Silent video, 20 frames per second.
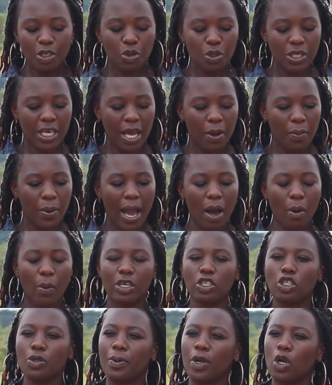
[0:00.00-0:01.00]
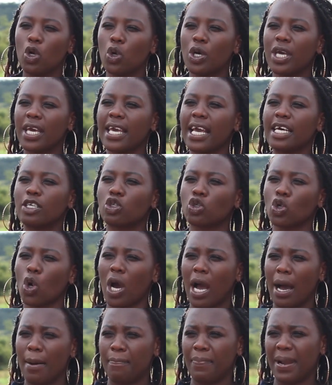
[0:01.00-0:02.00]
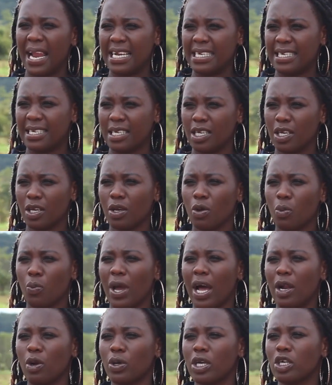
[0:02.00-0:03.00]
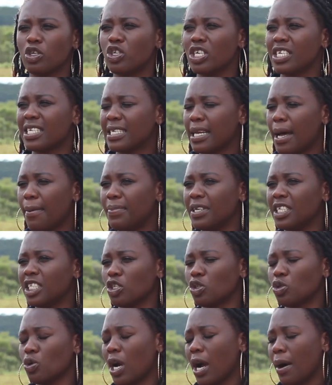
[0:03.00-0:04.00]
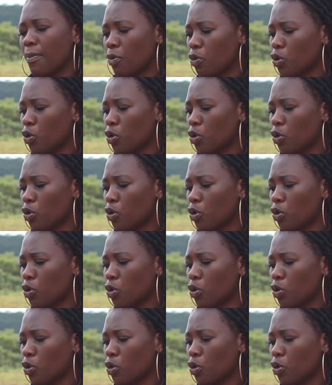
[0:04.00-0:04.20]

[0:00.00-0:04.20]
Today we are going to be looking at sorghum planting. We are looking to establish a sorghum